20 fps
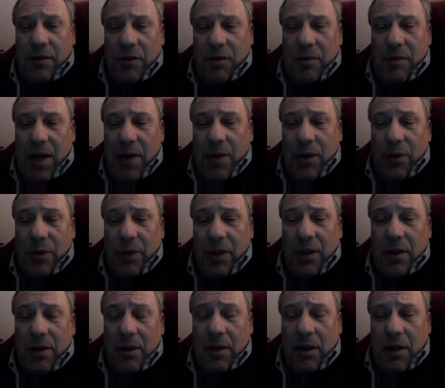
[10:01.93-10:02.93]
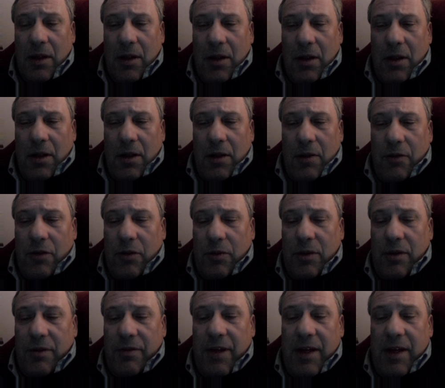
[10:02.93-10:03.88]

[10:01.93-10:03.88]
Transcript: from our will, from the